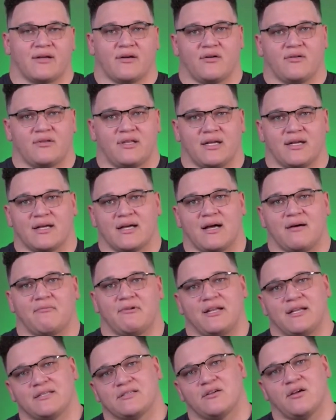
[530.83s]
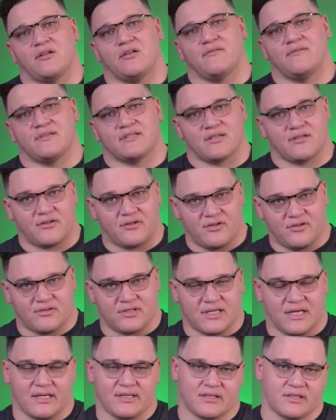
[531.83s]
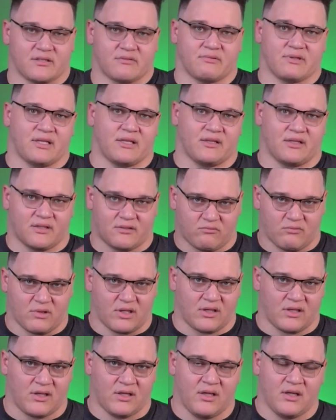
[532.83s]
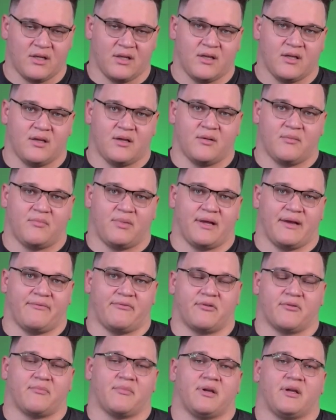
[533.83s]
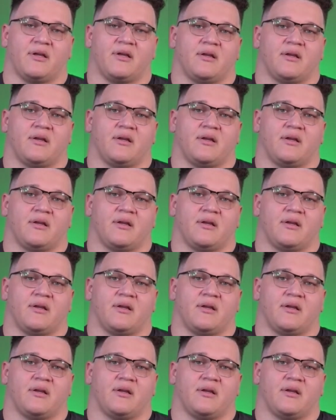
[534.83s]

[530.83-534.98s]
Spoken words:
code that accommodates all of these other use cases within this one platform?